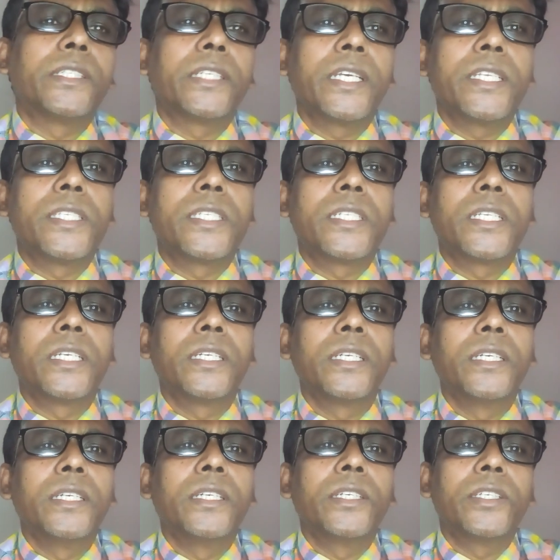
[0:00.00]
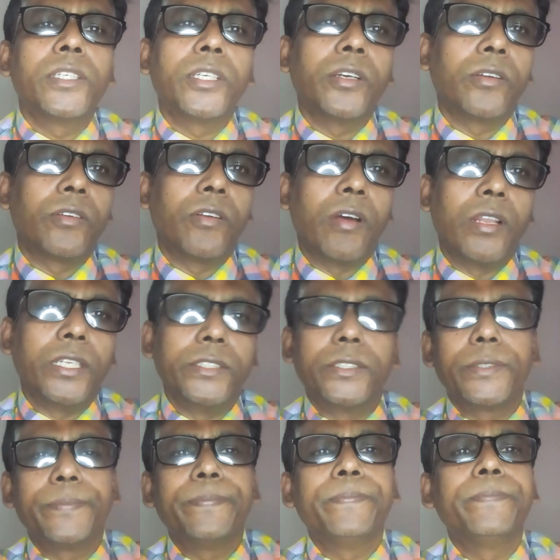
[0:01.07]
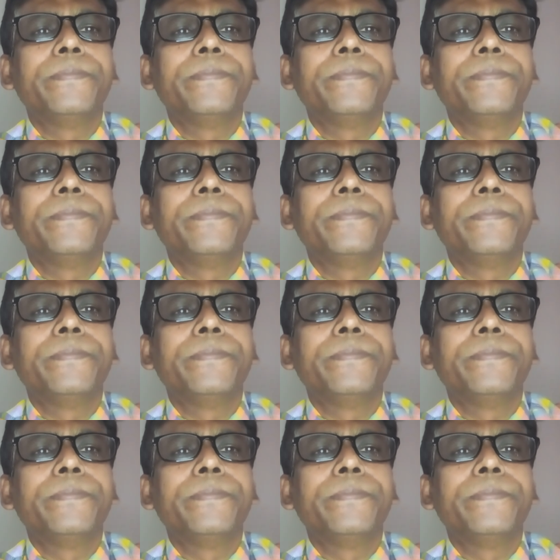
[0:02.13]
test your knowledge.